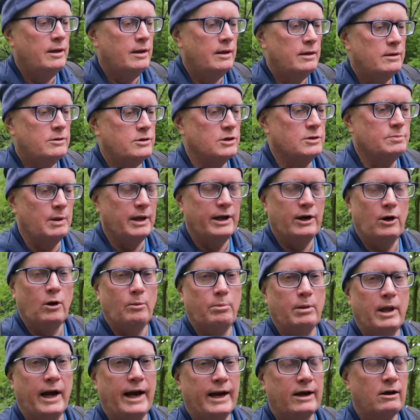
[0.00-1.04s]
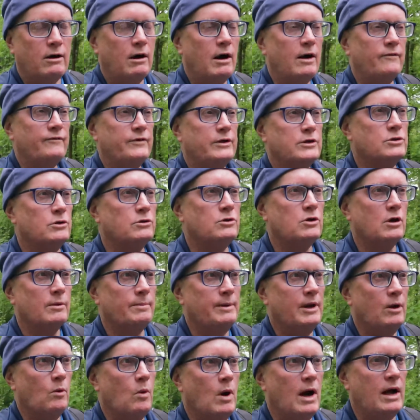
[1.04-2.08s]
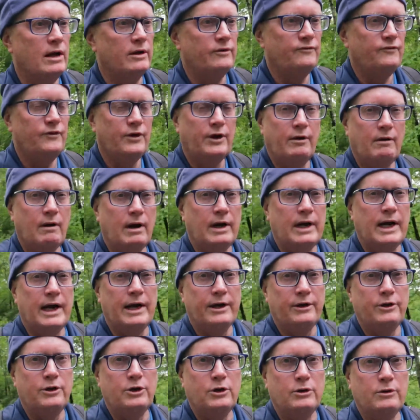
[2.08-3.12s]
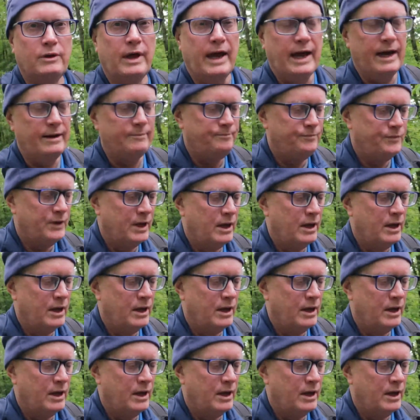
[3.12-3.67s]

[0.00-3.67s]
Just plain old black coffee. So it took me a while to figure out how to do that.